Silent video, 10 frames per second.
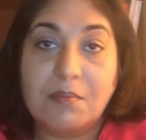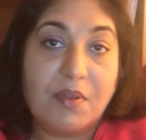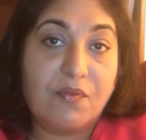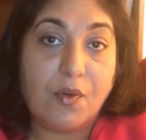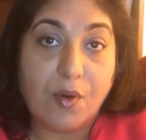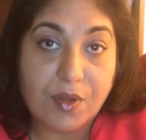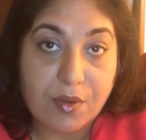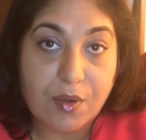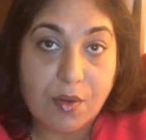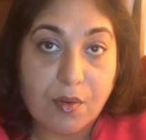before
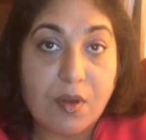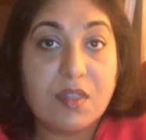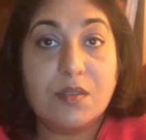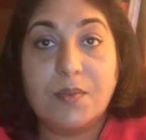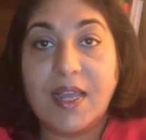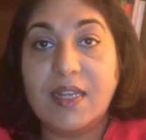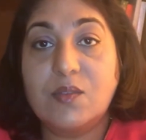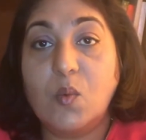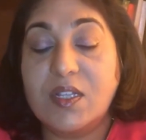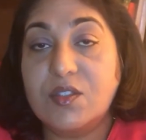you go as well
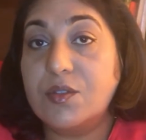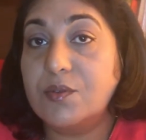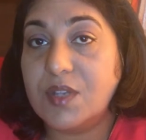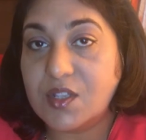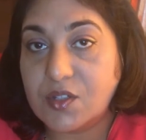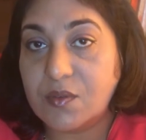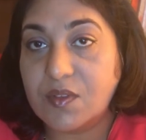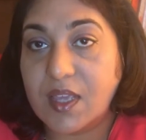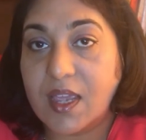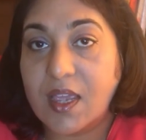as once you reach
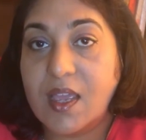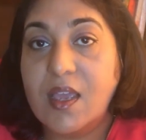over there.